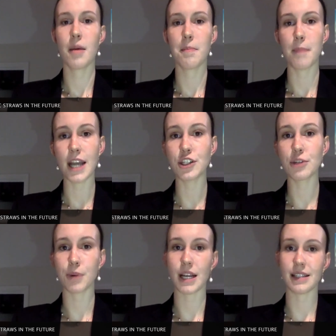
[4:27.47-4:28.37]
Major
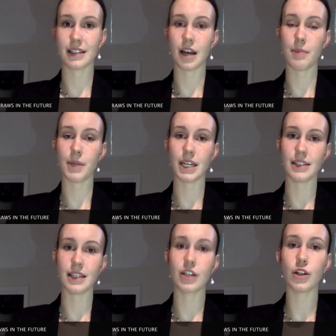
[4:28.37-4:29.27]
brands and companies,
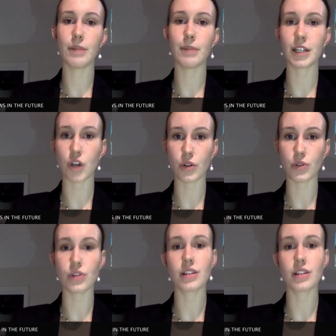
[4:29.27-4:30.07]
including McDonald's,